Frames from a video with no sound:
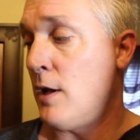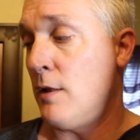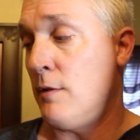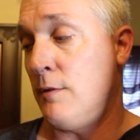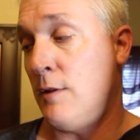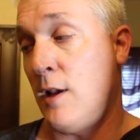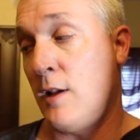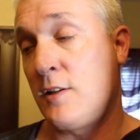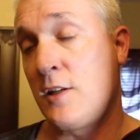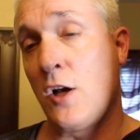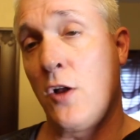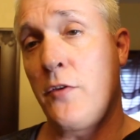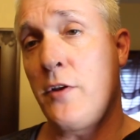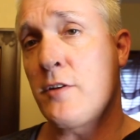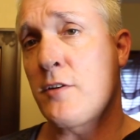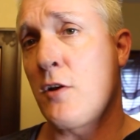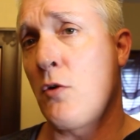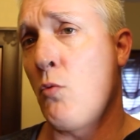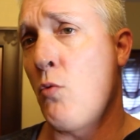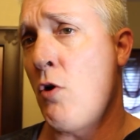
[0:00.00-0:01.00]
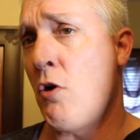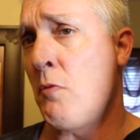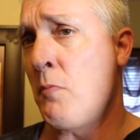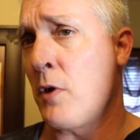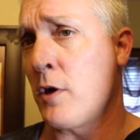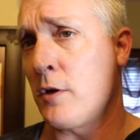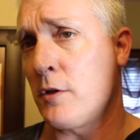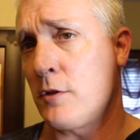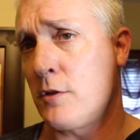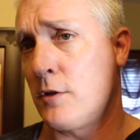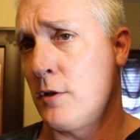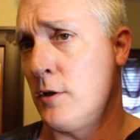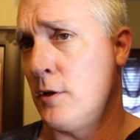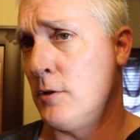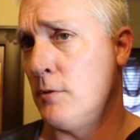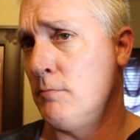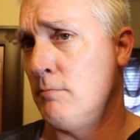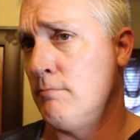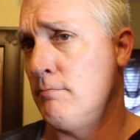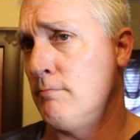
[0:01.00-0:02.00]
they sell these at Walmart.
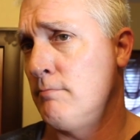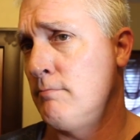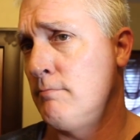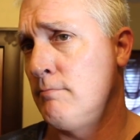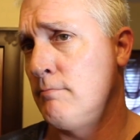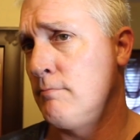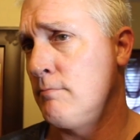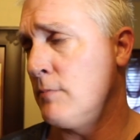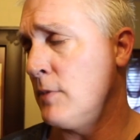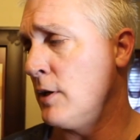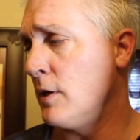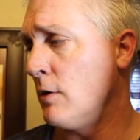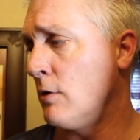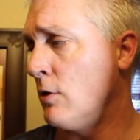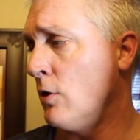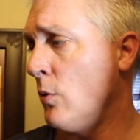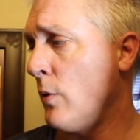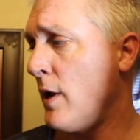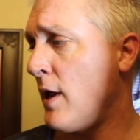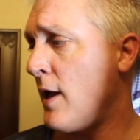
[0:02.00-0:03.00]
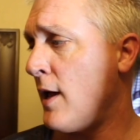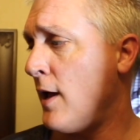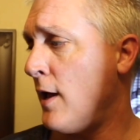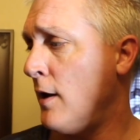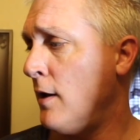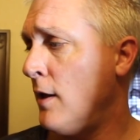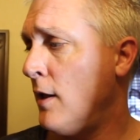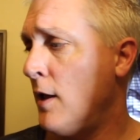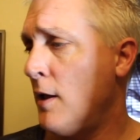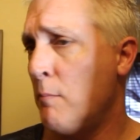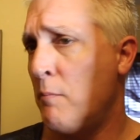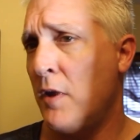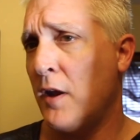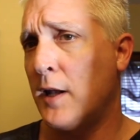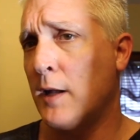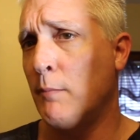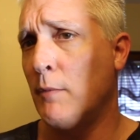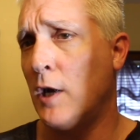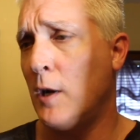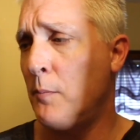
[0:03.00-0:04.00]
So go ahead, pick
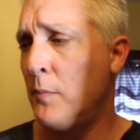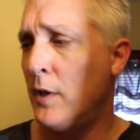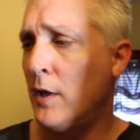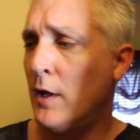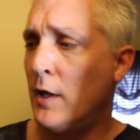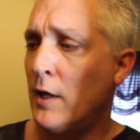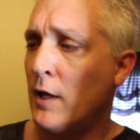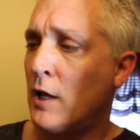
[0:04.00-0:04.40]
them up.